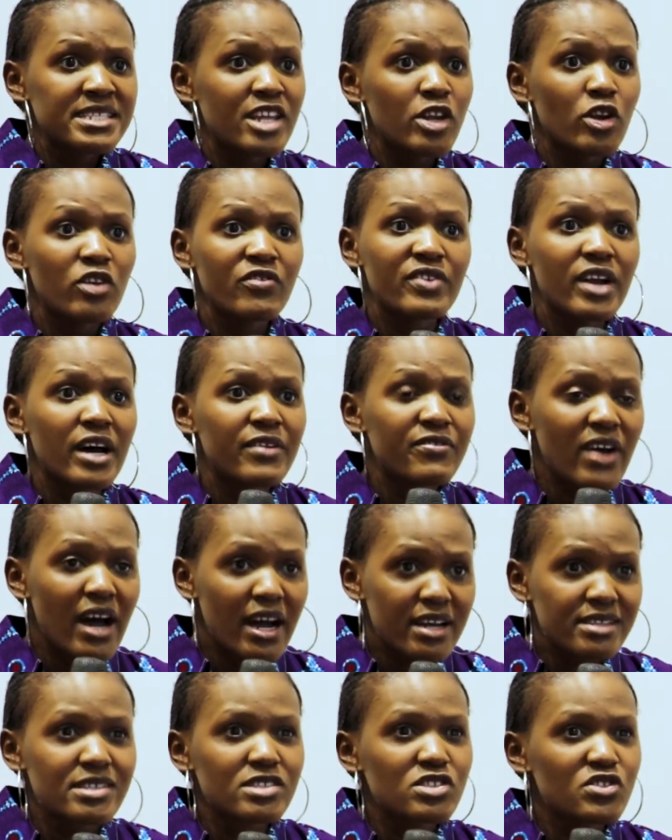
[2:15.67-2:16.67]
that don't even have
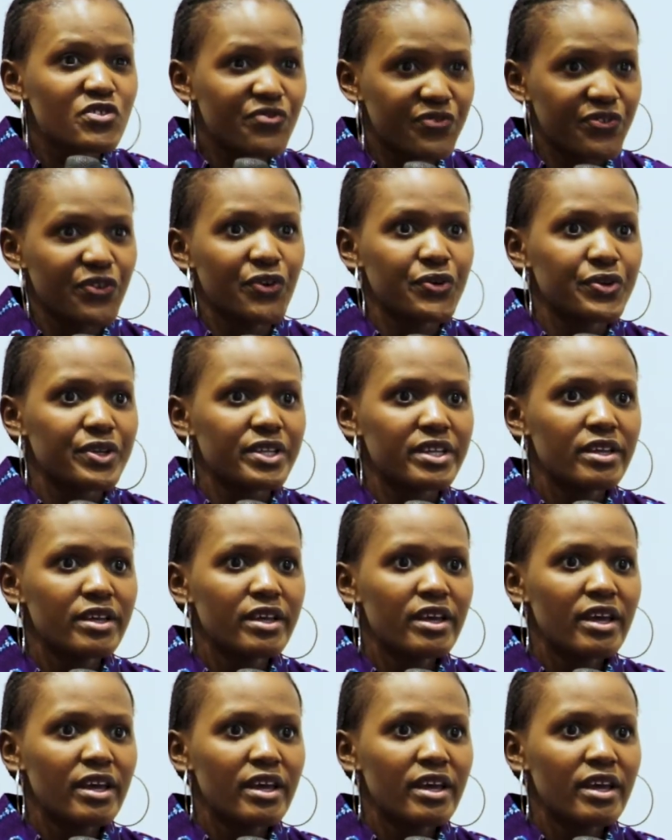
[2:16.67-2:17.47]
access to food.